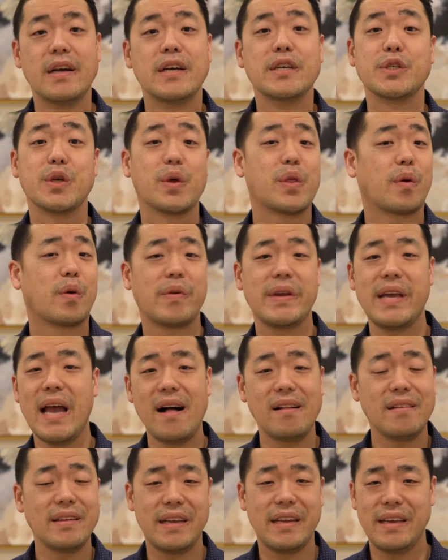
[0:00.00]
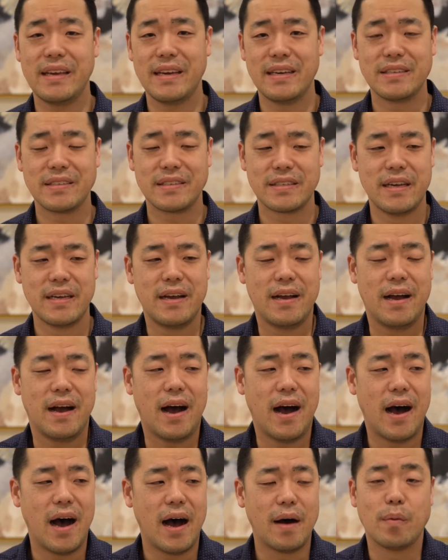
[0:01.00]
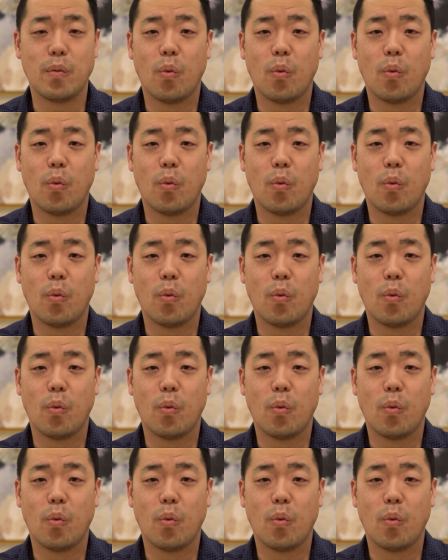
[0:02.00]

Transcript: So the reality is, uh,